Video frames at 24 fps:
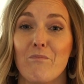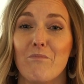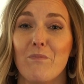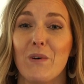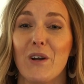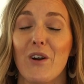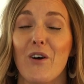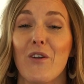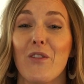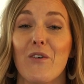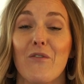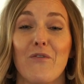
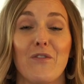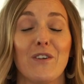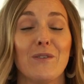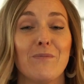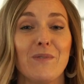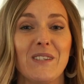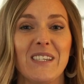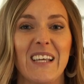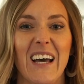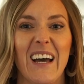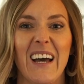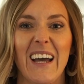but on the
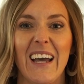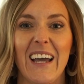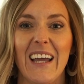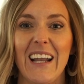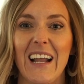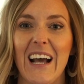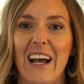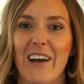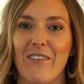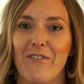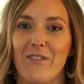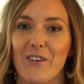flip
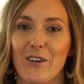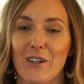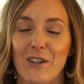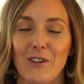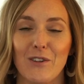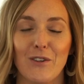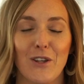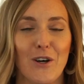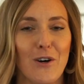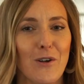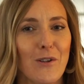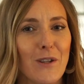side, I feel
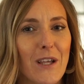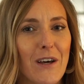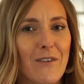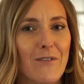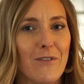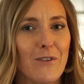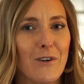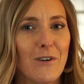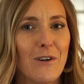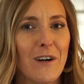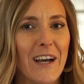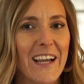a
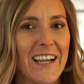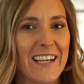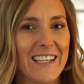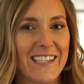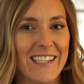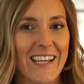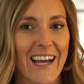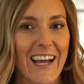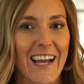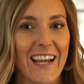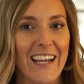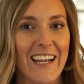low-level
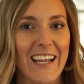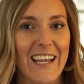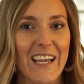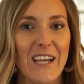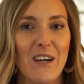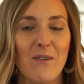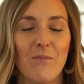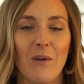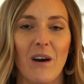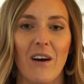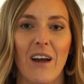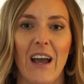anxiety
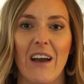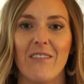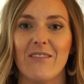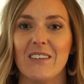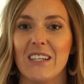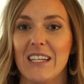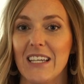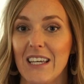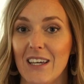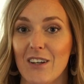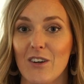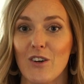about
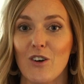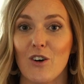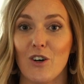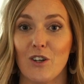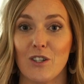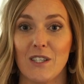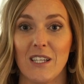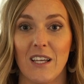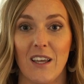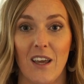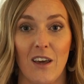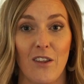having to get it
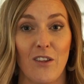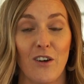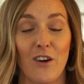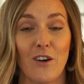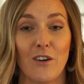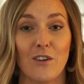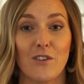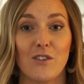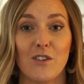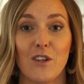all together.